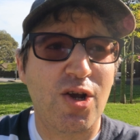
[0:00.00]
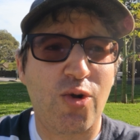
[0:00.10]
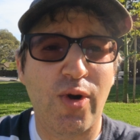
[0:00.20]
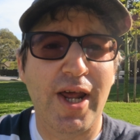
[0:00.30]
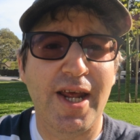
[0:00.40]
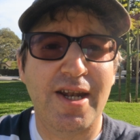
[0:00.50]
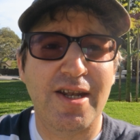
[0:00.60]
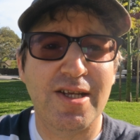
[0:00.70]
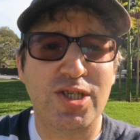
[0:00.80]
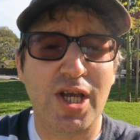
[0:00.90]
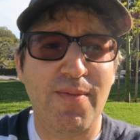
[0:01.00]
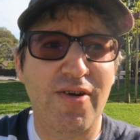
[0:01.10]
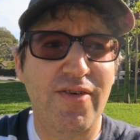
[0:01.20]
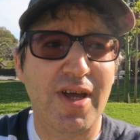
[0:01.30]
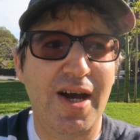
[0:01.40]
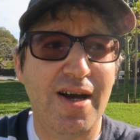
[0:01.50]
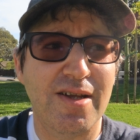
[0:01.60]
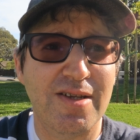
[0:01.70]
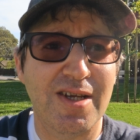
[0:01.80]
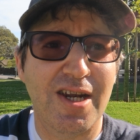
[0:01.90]
credit, and some of it
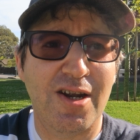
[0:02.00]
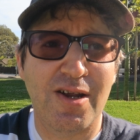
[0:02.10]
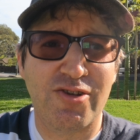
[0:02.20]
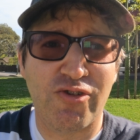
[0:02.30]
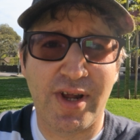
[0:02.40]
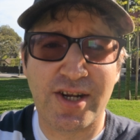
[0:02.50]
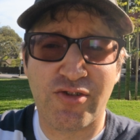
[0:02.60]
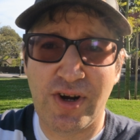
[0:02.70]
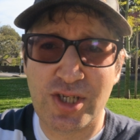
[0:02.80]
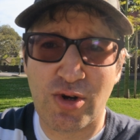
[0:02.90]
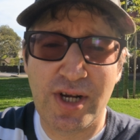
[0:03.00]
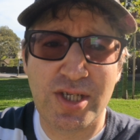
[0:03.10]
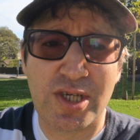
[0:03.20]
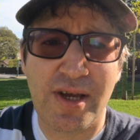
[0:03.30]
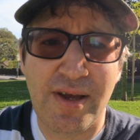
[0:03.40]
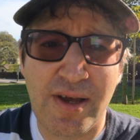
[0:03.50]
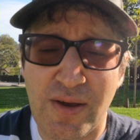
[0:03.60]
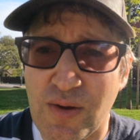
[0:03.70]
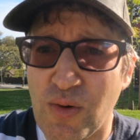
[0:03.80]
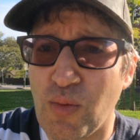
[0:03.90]
like treasuries,
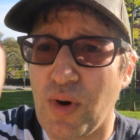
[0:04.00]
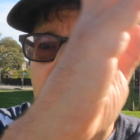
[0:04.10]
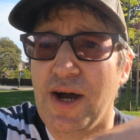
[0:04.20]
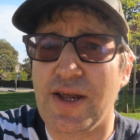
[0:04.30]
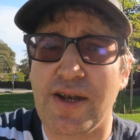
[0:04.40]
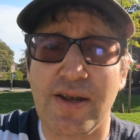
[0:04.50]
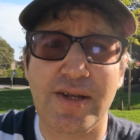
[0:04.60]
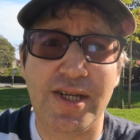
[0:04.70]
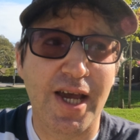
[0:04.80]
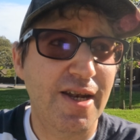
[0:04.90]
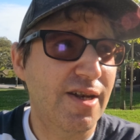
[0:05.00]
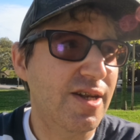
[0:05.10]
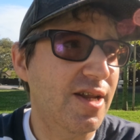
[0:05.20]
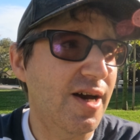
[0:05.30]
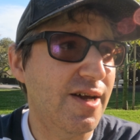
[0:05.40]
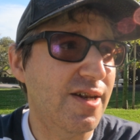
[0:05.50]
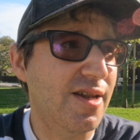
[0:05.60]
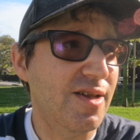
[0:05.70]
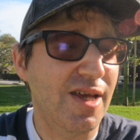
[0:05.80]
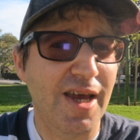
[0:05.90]
debt
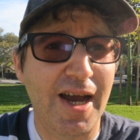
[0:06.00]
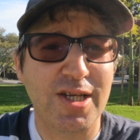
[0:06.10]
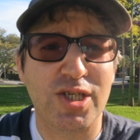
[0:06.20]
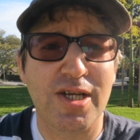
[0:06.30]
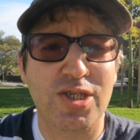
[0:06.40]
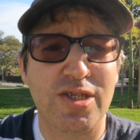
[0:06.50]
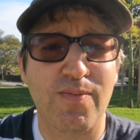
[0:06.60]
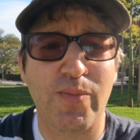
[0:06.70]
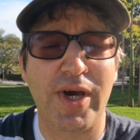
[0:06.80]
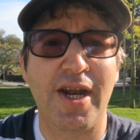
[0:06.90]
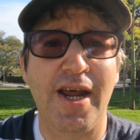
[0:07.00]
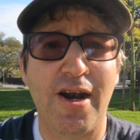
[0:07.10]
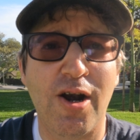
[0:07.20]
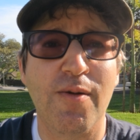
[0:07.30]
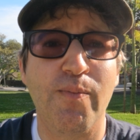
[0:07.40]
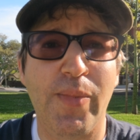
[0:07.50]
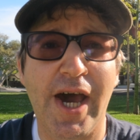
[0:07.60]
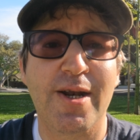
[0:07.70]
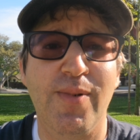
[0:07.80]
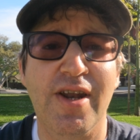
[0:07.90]
assets, but that are
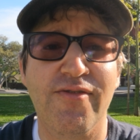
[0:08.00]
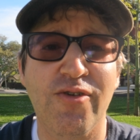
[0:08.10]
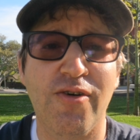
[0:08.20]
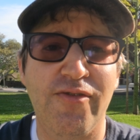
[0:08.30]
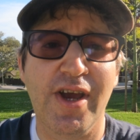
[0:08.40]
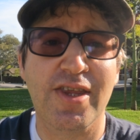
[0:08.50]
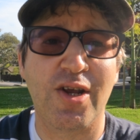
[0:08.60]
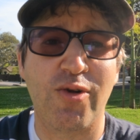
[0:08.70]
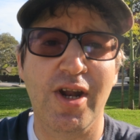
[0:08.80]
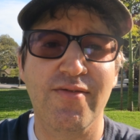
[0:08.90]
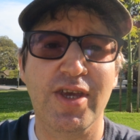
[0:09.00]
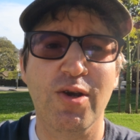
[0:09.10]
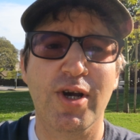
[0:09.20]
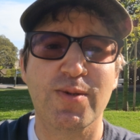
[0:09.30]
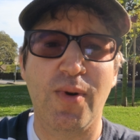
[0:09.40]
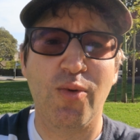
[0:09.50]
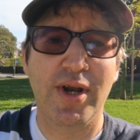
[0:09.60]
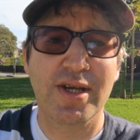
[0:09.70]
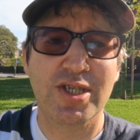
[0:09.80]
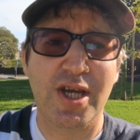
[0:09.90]
backed by the full faith and credit of the U.S. But
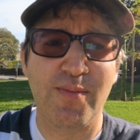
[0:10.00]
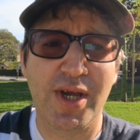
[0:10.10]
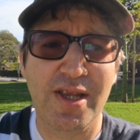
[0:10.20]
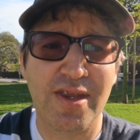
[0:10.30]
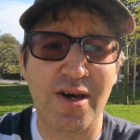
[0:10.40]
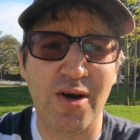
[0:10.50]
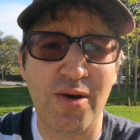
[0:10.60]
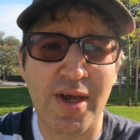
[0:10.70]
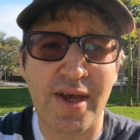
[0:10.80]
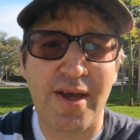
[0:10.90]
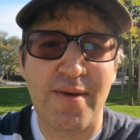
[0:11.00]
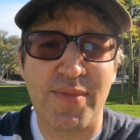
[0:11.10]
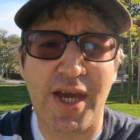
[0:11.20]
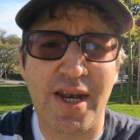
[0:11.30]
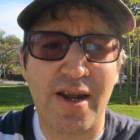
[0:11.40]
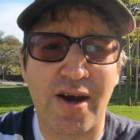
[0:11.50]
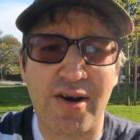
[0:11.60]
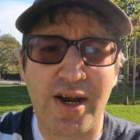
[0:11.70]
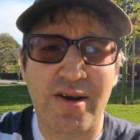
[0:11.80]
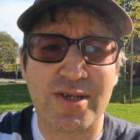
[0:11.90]
what does that mean, though? In
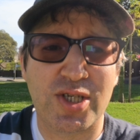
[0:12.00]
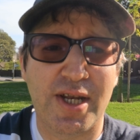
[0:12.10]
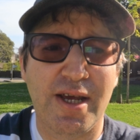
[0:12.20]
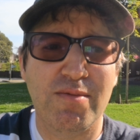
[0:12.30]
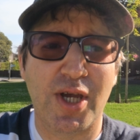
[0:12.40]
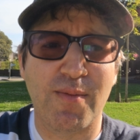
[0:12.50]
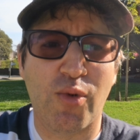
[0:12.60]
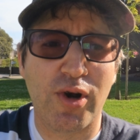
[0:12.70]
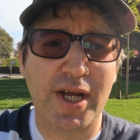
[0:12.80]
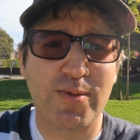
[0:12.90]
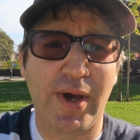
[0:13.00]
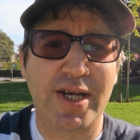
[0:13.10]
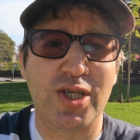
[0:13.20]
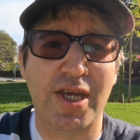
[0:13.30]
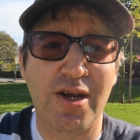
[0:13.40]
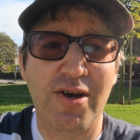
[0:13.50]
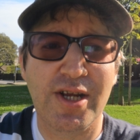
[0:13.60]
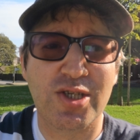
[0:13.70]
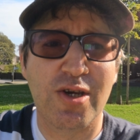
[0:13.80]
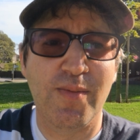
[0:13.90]
our era, sometimes like mortgage-backed
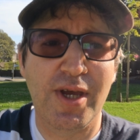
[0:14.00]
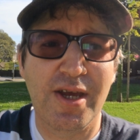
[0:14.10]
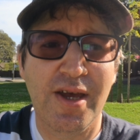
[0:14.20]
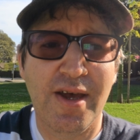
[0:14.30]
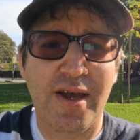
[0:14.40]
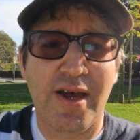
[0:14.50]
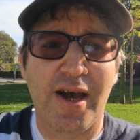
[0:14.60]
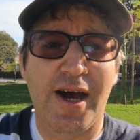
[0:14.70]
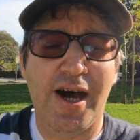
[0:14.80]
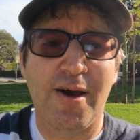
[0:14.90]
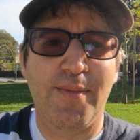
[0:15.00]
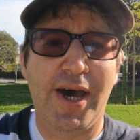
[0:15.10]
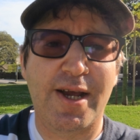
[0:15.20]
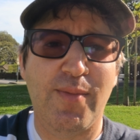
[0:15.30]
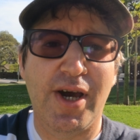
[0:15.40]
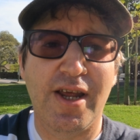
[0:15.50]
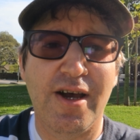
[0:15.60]
securities could be backed by